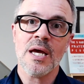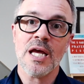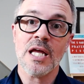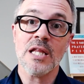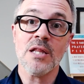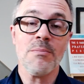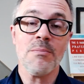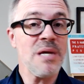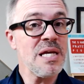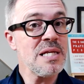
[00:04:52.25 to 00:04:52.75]

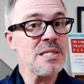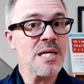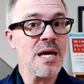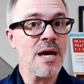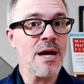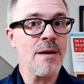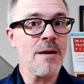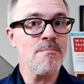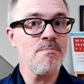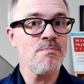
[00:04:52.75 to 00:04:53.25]
In the
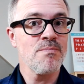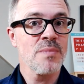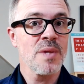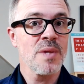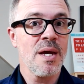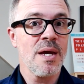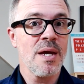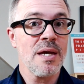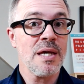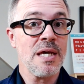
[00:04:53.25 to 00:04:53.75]
meantime,
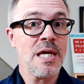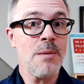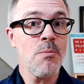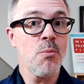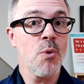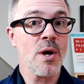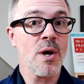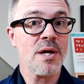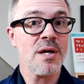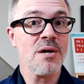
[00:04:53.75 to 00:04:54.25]
keep
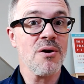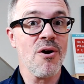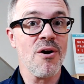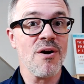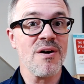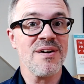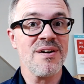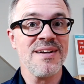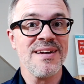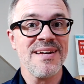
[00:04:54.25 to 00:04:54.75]
working
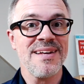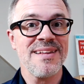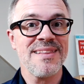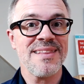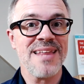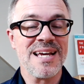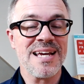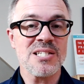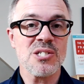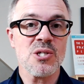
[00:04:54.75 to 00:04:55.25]
hard
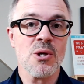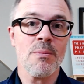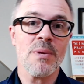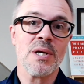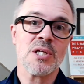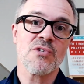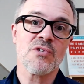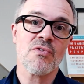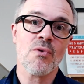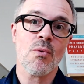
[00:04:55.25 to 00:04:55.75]
Thanks so
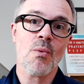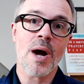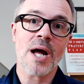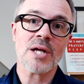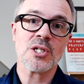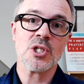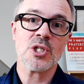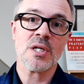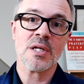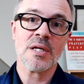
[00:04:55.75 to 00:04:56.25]
much for
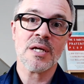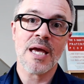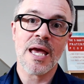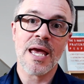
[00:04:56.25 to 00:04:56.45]
watching,